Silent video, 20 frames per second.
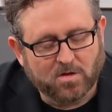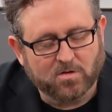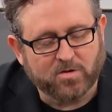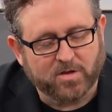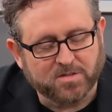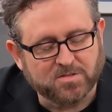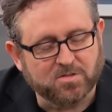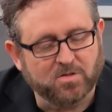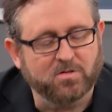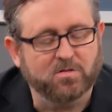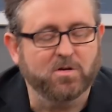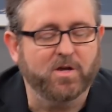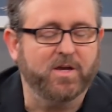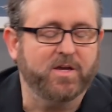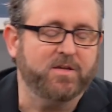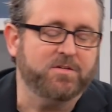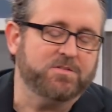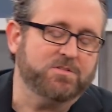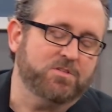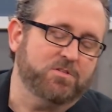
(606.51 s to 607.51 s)
Okay, so
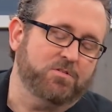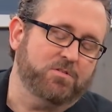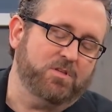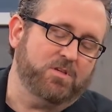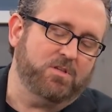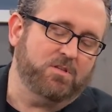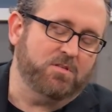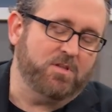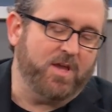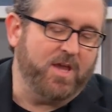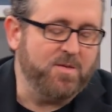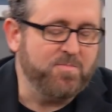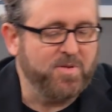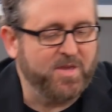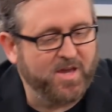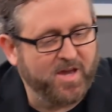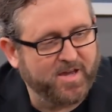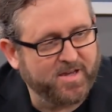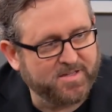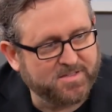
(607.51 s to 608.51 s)
the
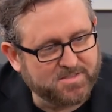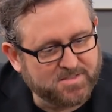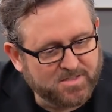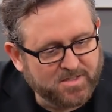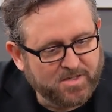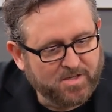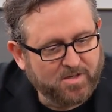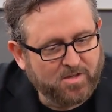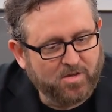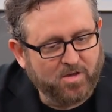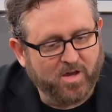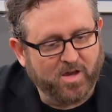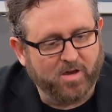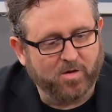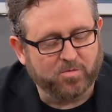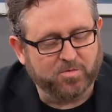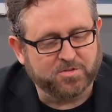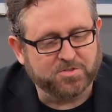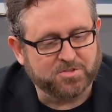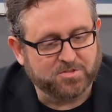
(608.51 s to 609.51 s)
APIs,
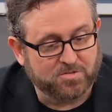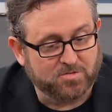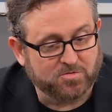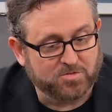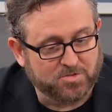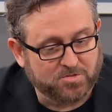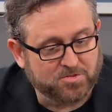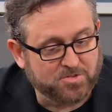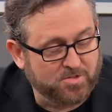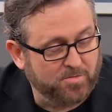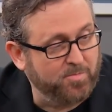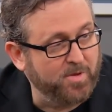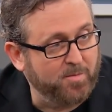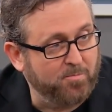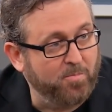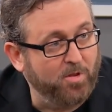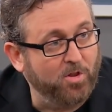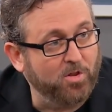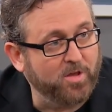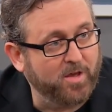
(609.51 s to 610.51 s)
which is a big
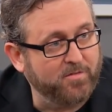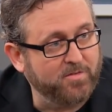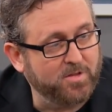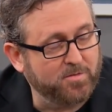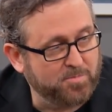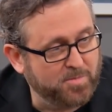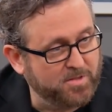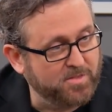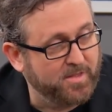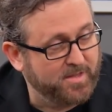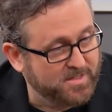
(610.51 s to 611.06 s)
bulk of it, but the